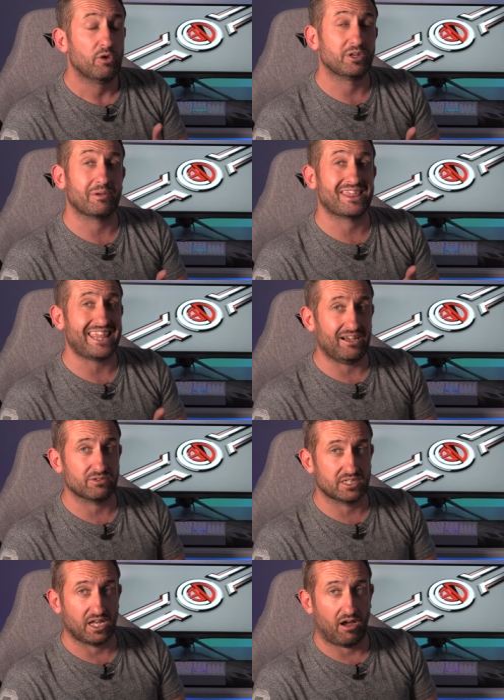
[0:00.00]
we do a
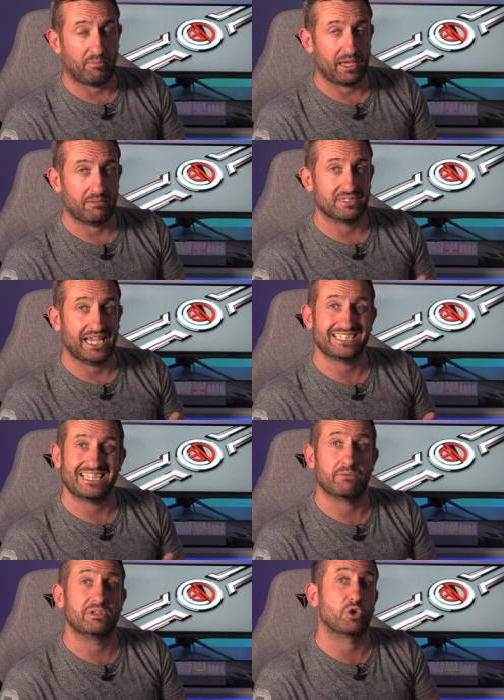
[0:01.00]
1000 RPM test,
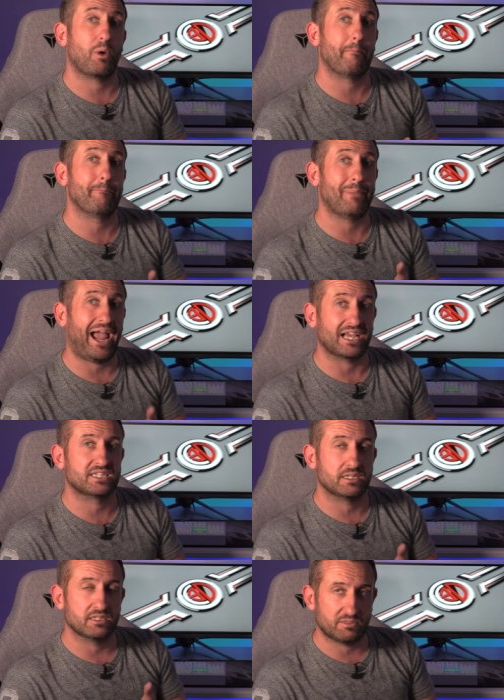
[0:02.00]
and then we do a
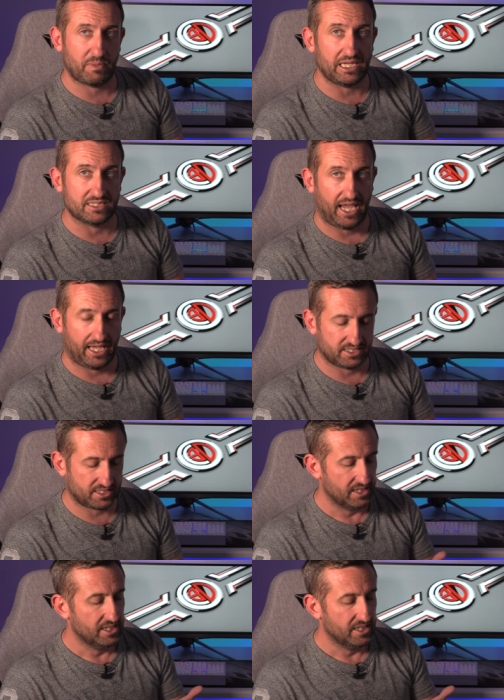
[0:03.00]
max speed test.